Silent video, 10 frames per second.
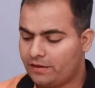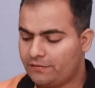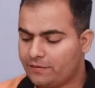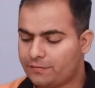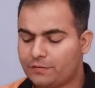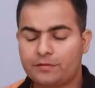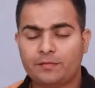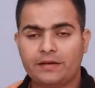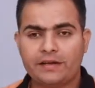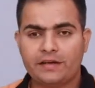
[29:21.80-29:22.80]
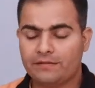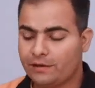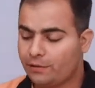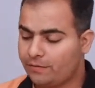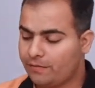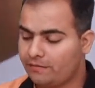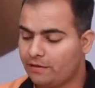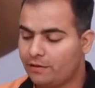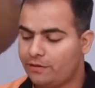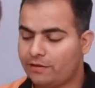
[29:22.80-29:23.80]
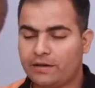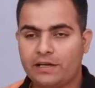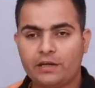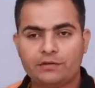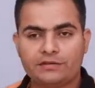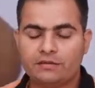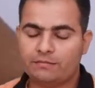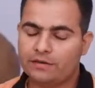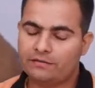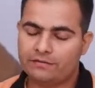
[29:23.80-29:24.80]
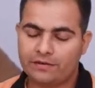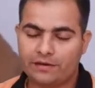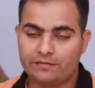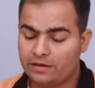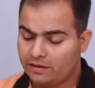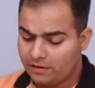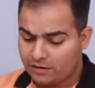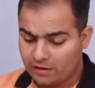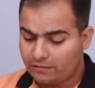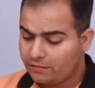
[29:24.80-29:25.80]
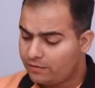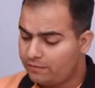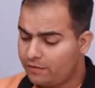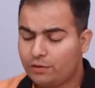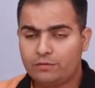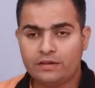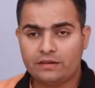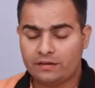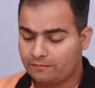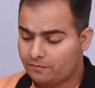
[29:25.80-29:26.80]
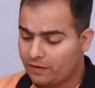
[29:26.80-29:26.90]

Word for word: I have substituted my a value and b value in my equation number 5. Now we'll do one thing.